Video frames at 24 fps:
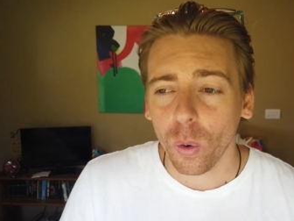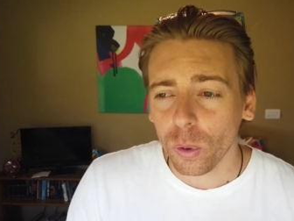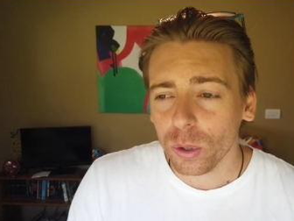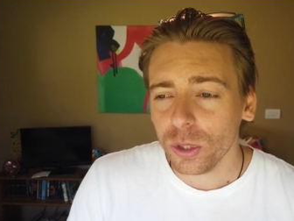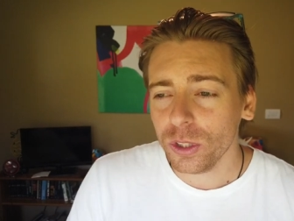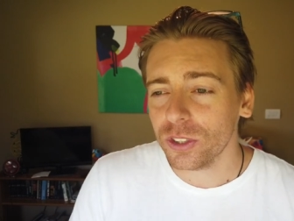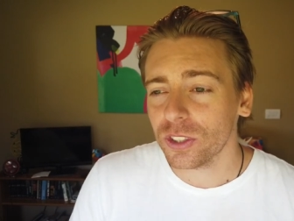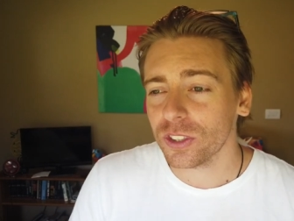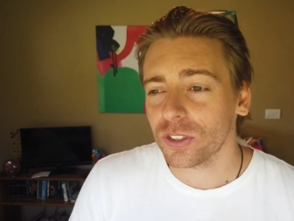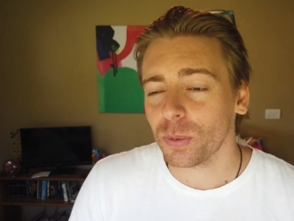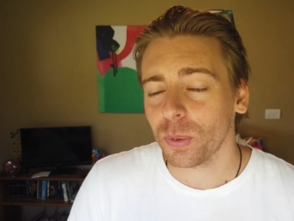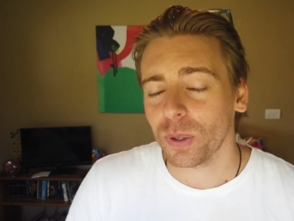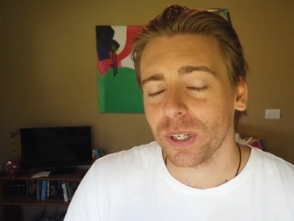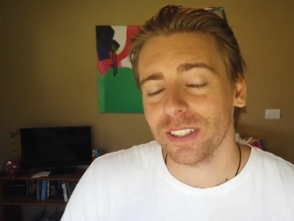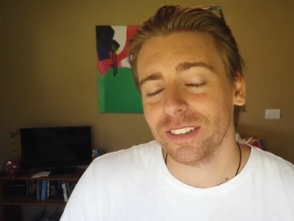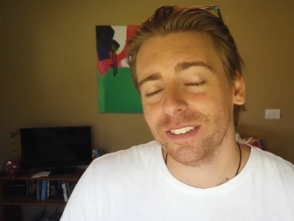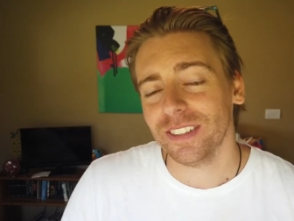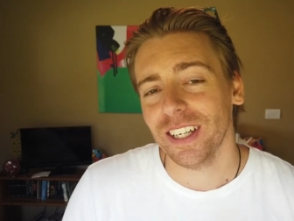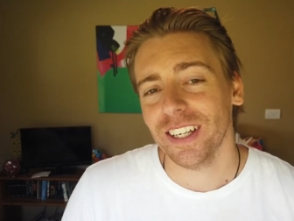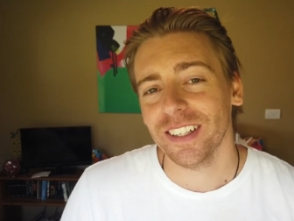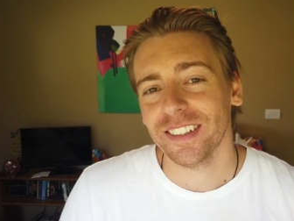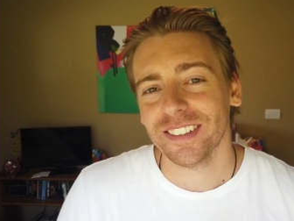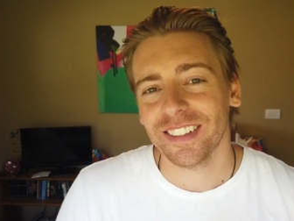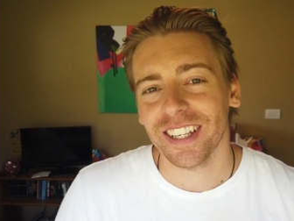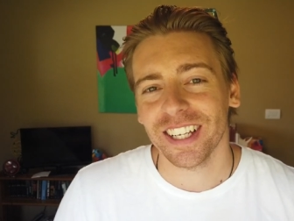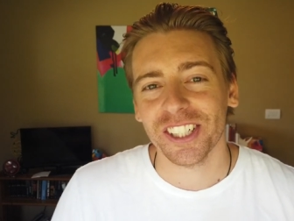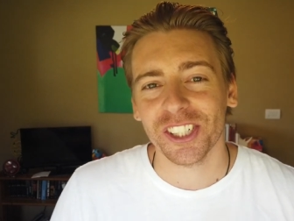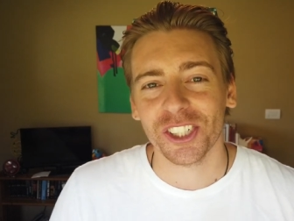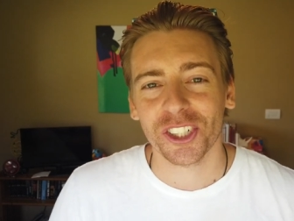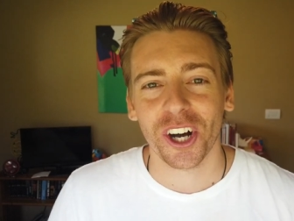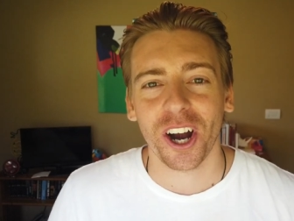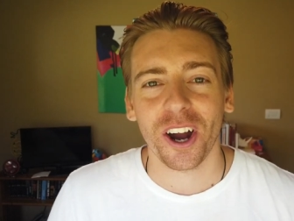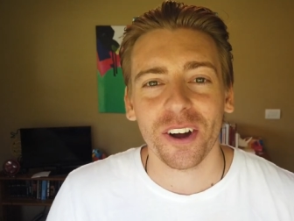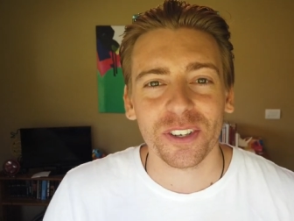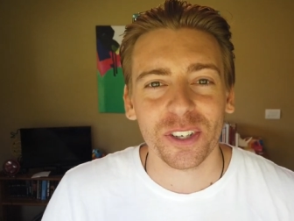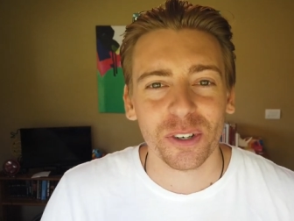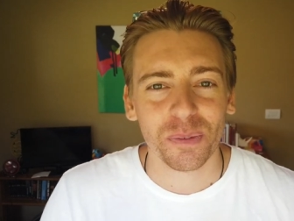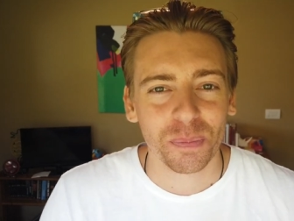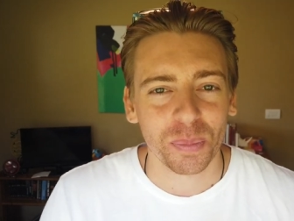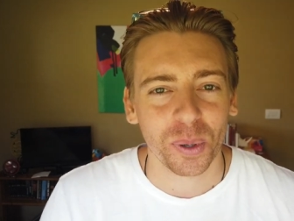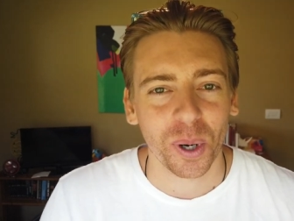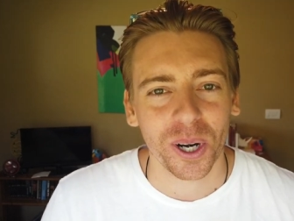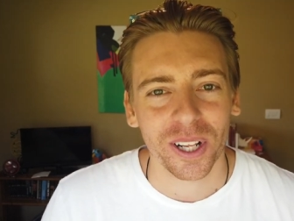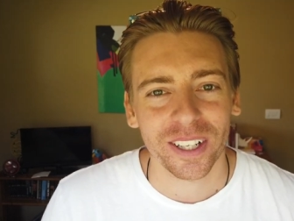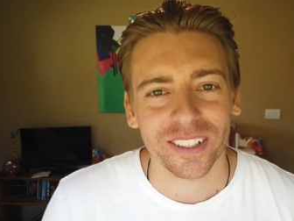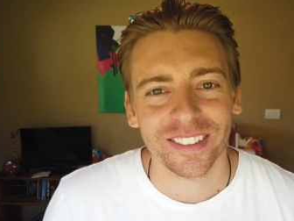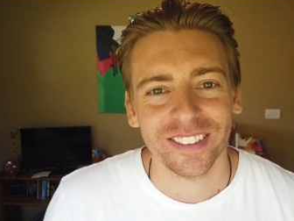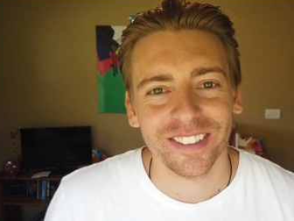or you just want to test and trial your
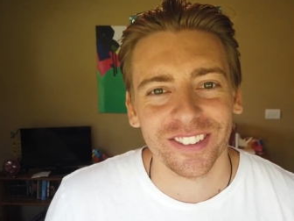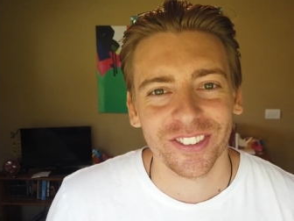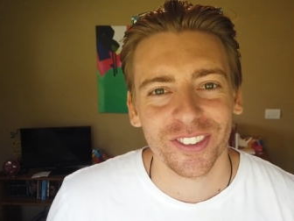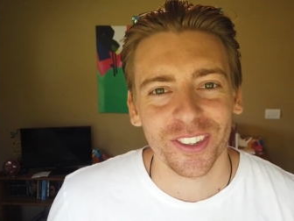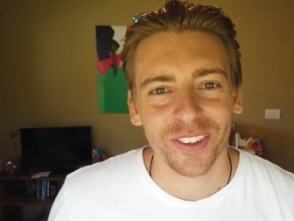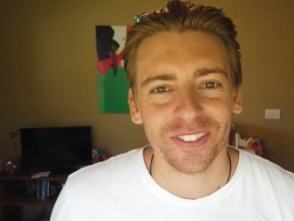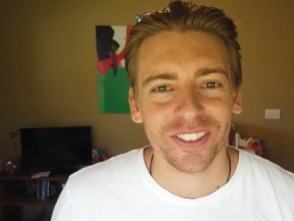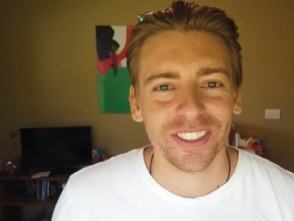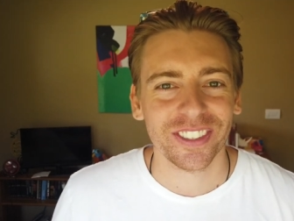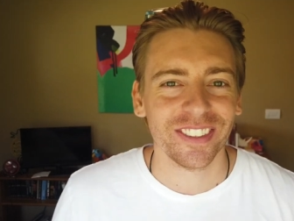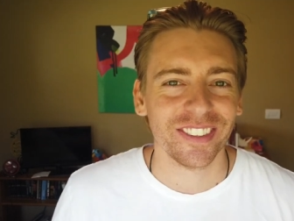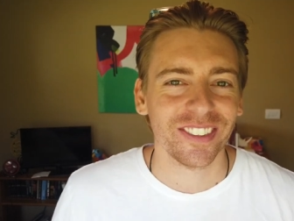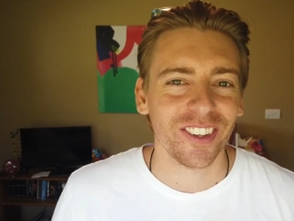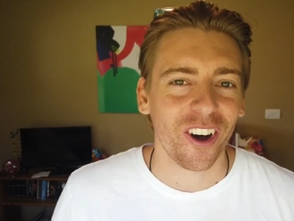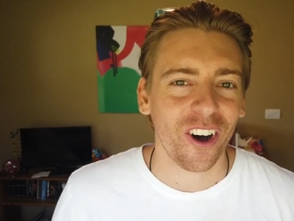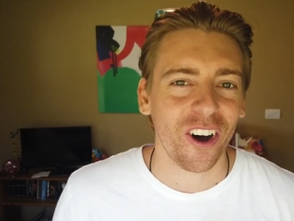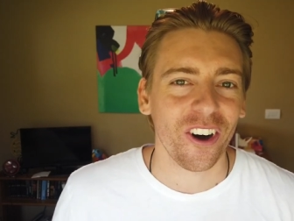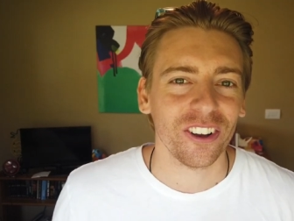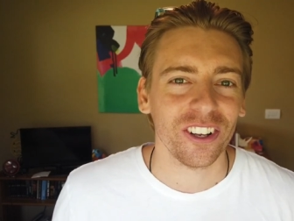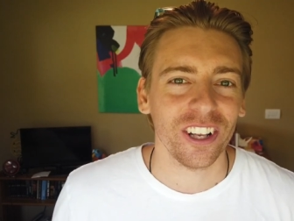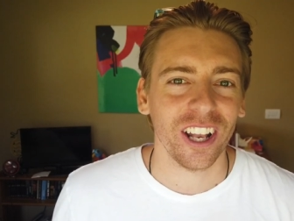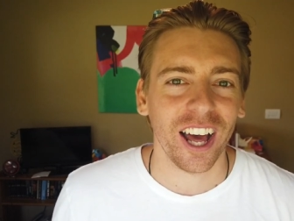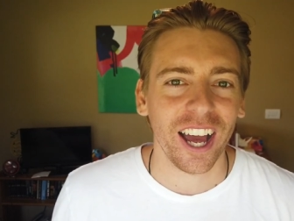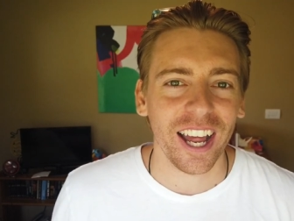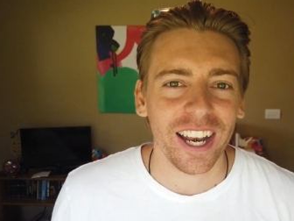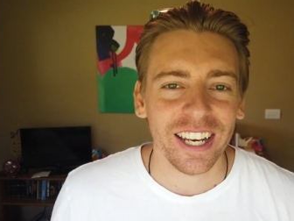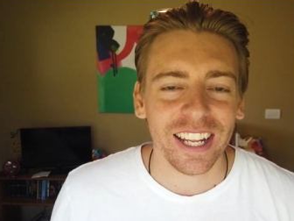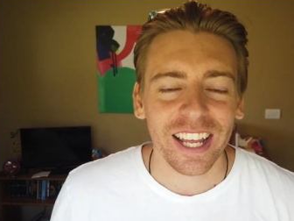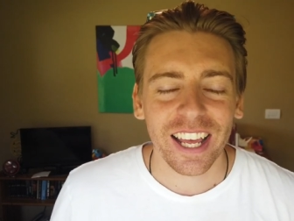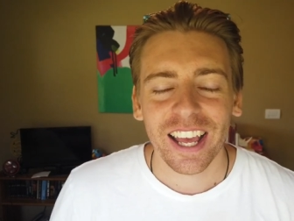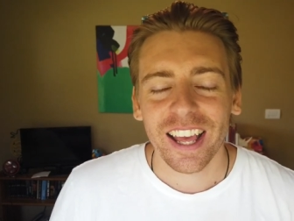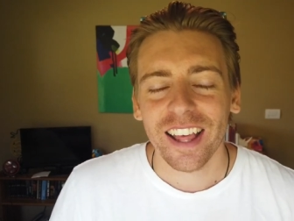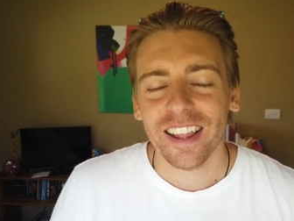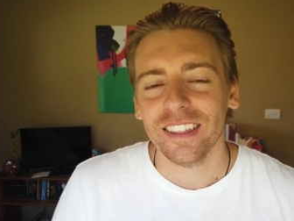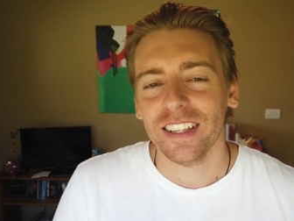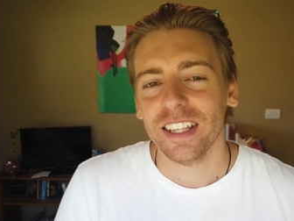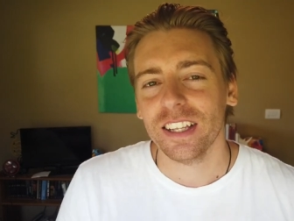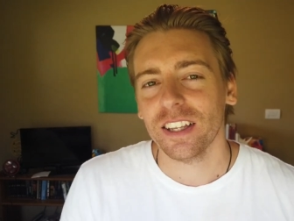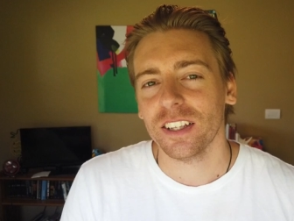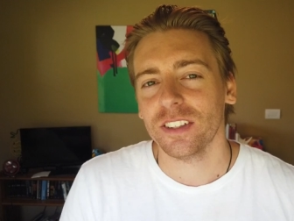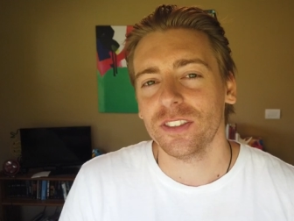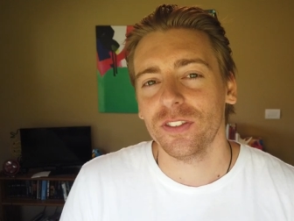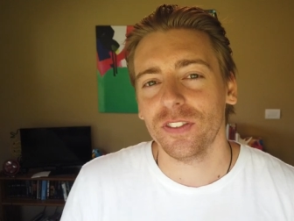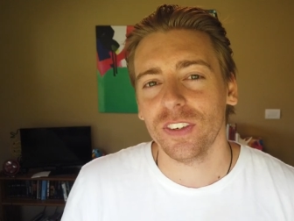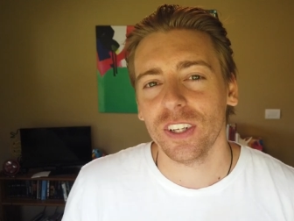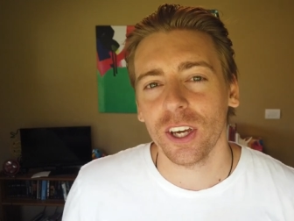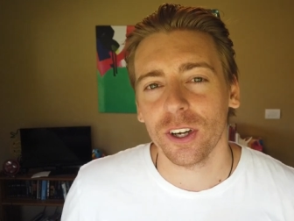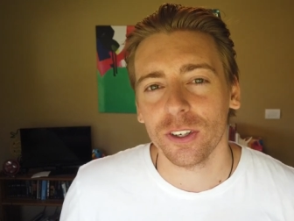products and services online, then
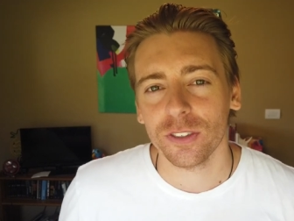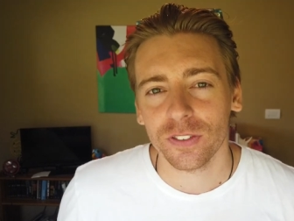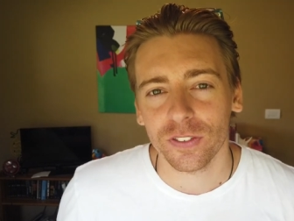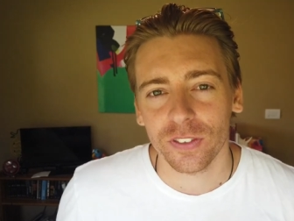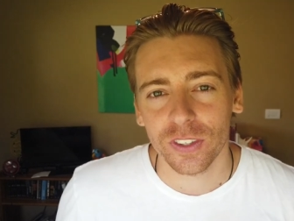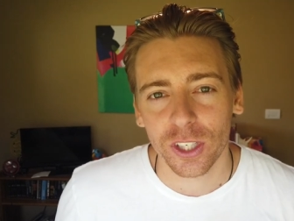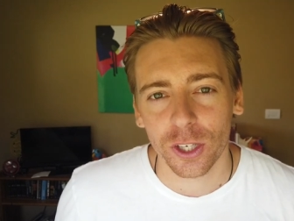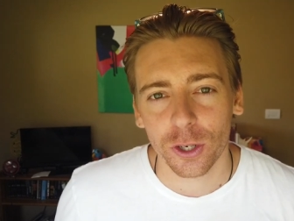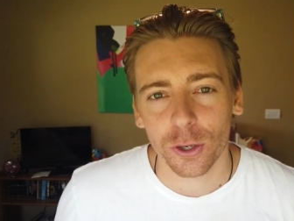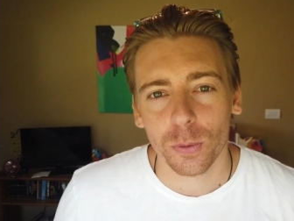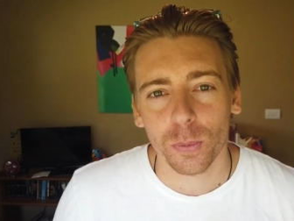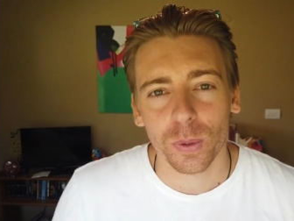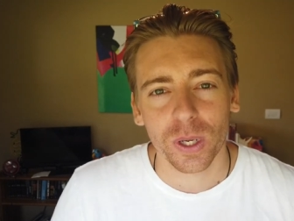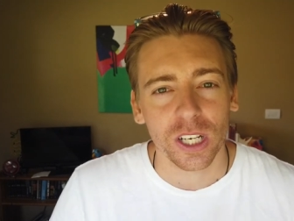this video is for you.